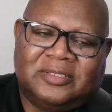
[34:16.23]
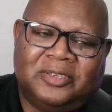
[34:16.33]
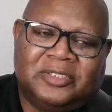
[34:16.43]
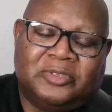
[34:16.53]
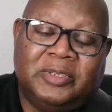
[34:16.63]

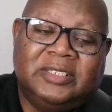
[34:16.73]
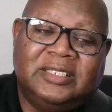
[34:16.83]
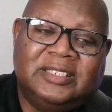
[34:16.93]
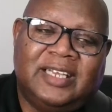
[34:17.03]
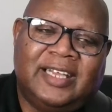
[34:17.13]
Because
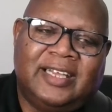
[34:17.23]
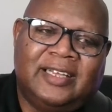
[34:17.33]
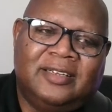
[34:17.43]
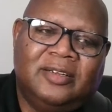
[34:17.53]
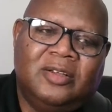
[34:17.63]
Christian
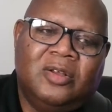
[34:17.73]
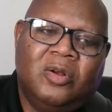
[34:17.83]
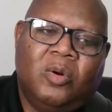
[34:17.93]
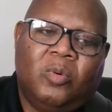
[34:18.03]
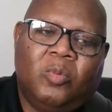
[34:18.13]
said
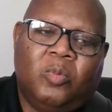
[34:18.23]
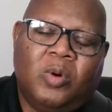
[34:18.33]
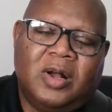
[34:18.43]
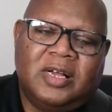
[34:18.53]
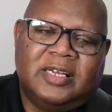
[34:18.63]

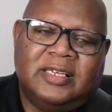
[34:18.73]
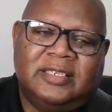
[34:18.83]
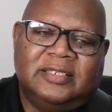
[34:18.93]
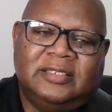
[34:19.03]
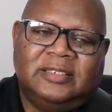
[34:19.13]

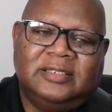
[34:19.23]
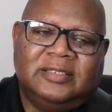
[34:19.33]
1,